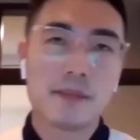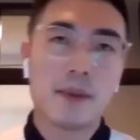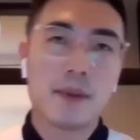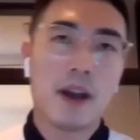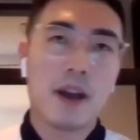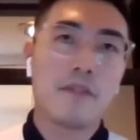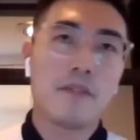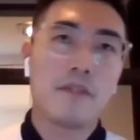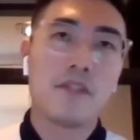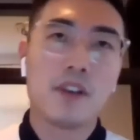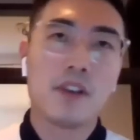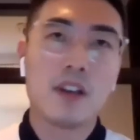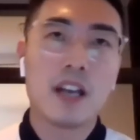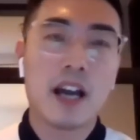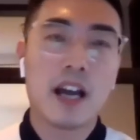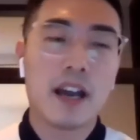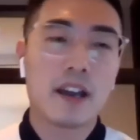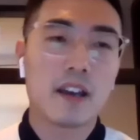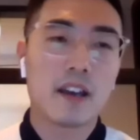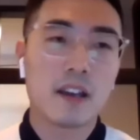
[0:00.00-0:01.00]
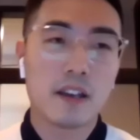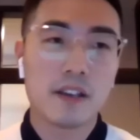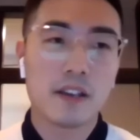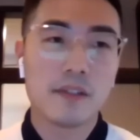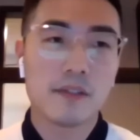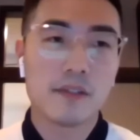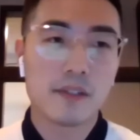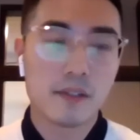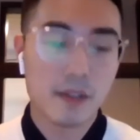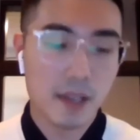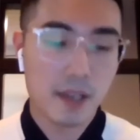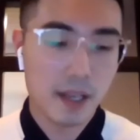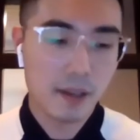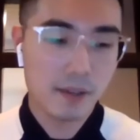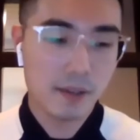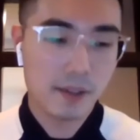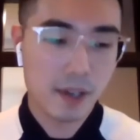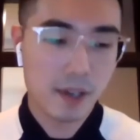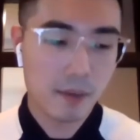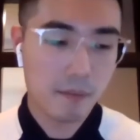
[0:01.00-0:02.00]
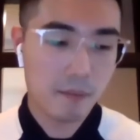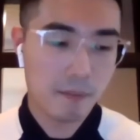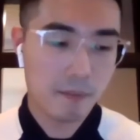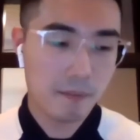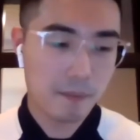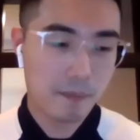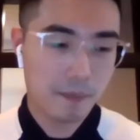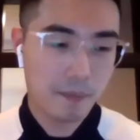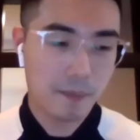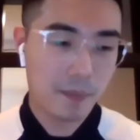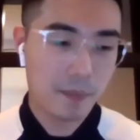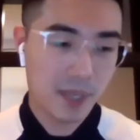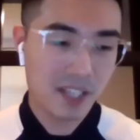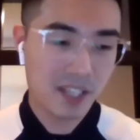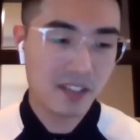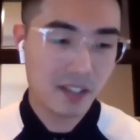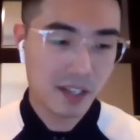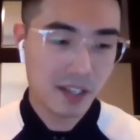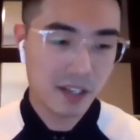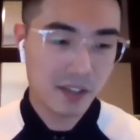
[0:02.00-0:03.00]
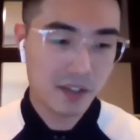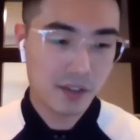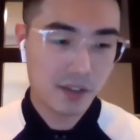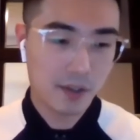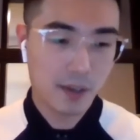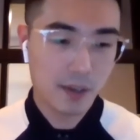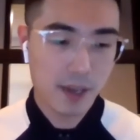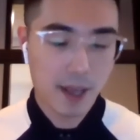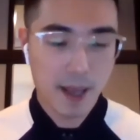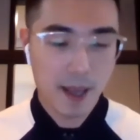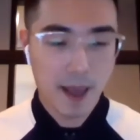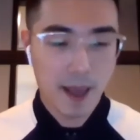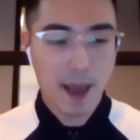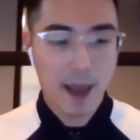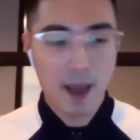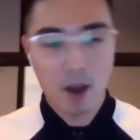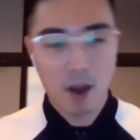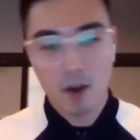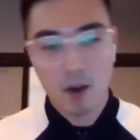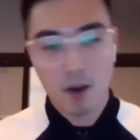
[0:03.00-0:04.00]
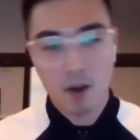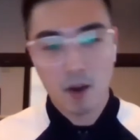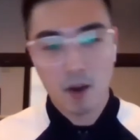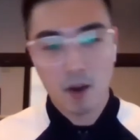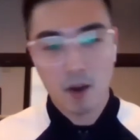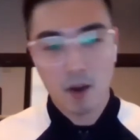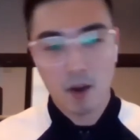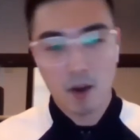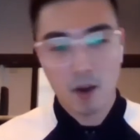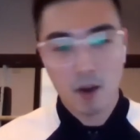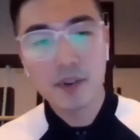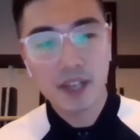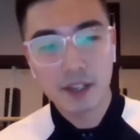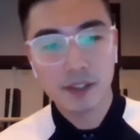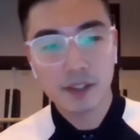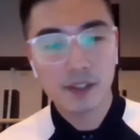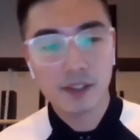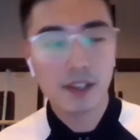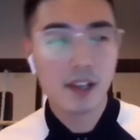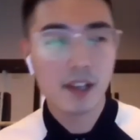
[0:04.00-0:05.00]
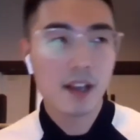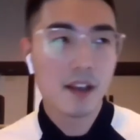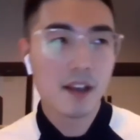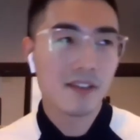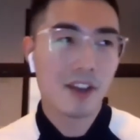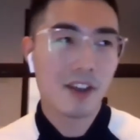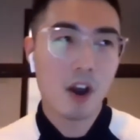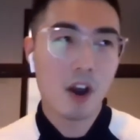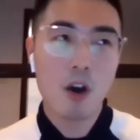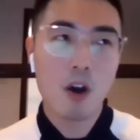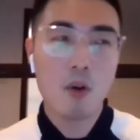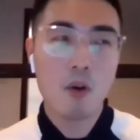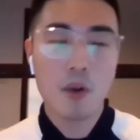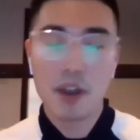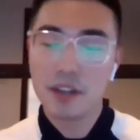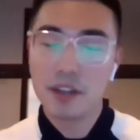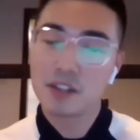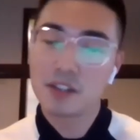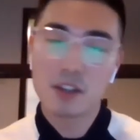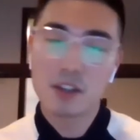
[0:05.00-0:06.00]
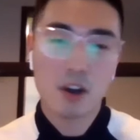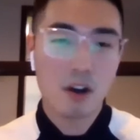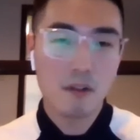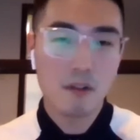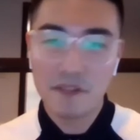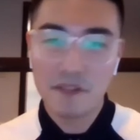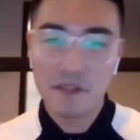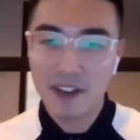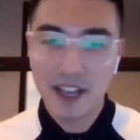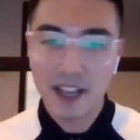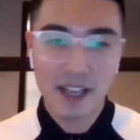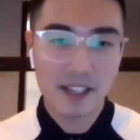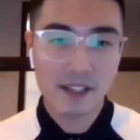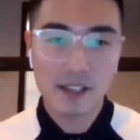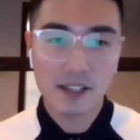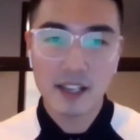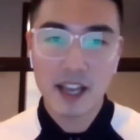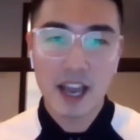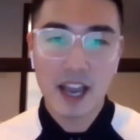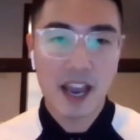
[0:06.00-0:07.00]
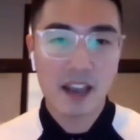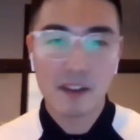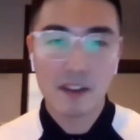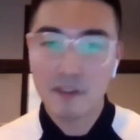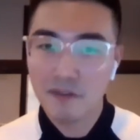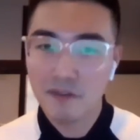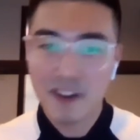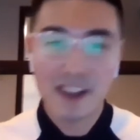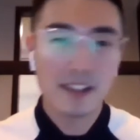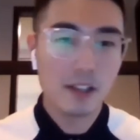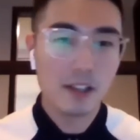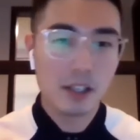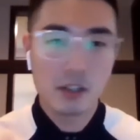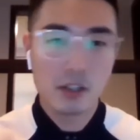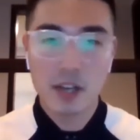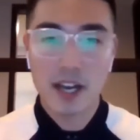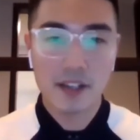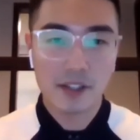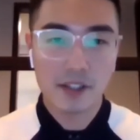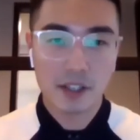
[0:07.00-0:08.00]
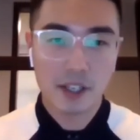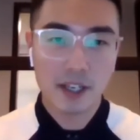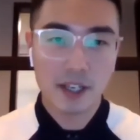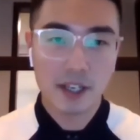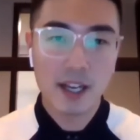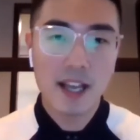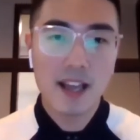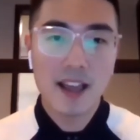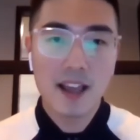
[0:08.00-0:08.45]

I feel like in some business or companies, they always conflict and fight each other.